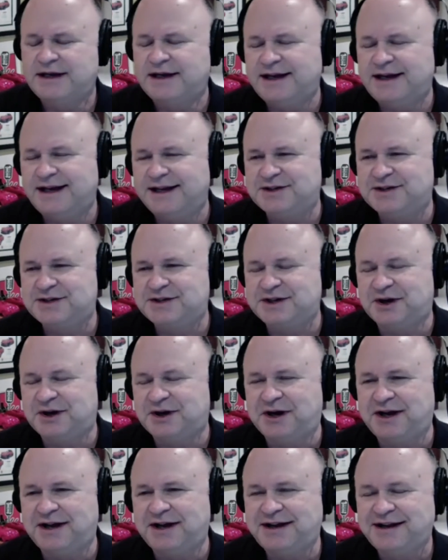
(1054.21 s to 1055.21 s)
And so
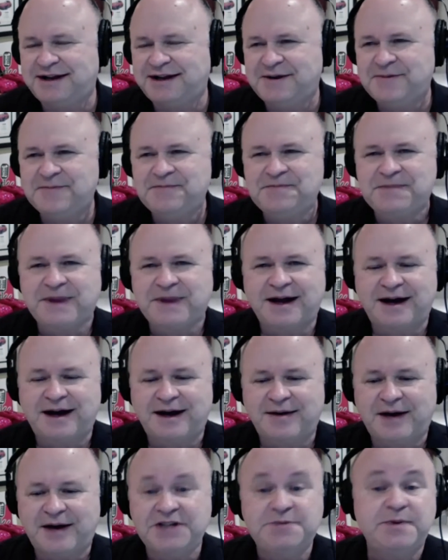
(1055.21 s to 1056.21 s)

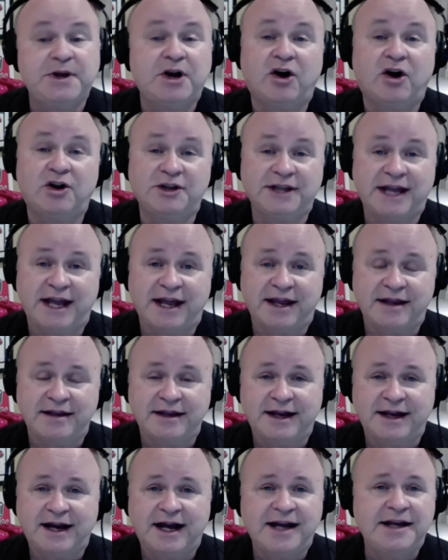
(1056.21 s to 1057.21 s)
I spent all day,
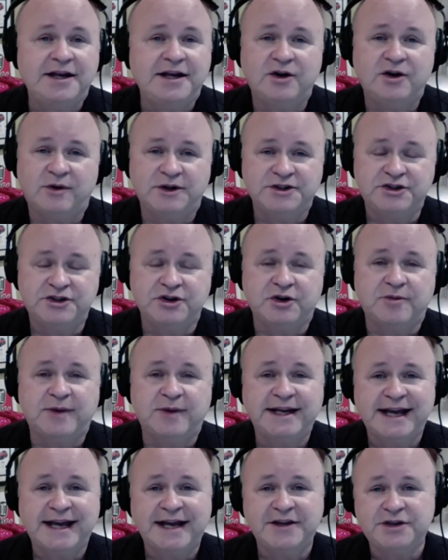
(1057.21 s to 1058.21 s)
and I didn't know what I was doing. My
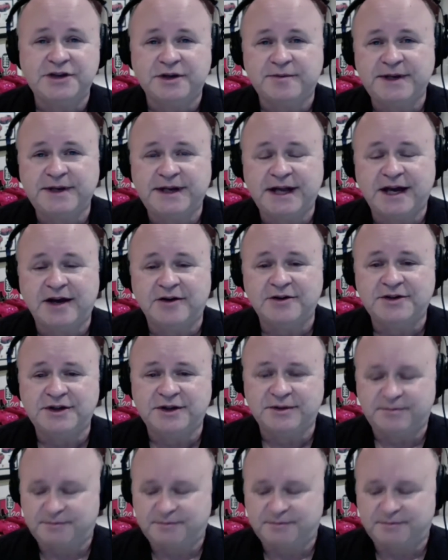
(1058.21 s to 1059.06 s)
dad took me down to the